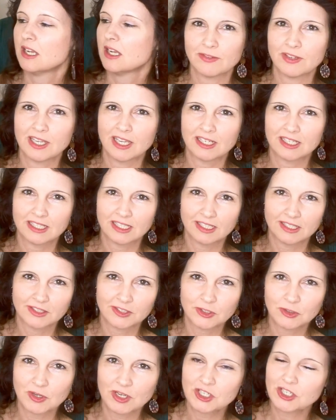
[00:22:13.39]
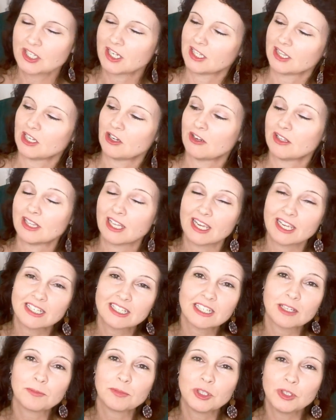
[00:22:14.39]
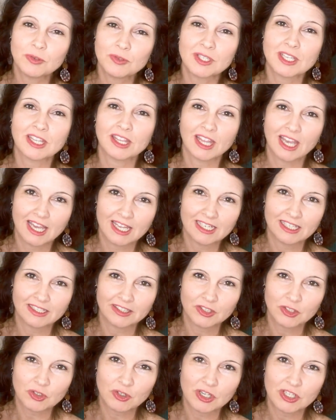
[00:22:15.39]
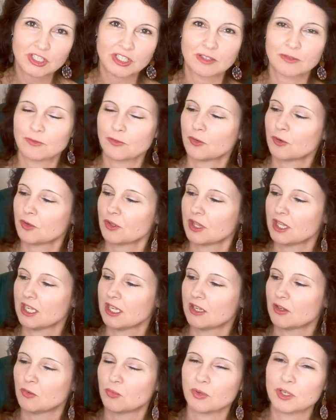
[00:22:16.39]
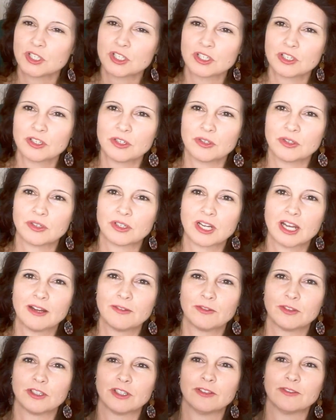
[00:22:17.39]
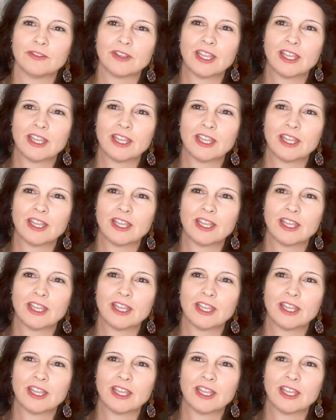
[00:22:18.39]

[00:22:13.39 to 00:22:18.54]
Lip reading: he had an illustration in there, and they ended up using that illustration for the original cover of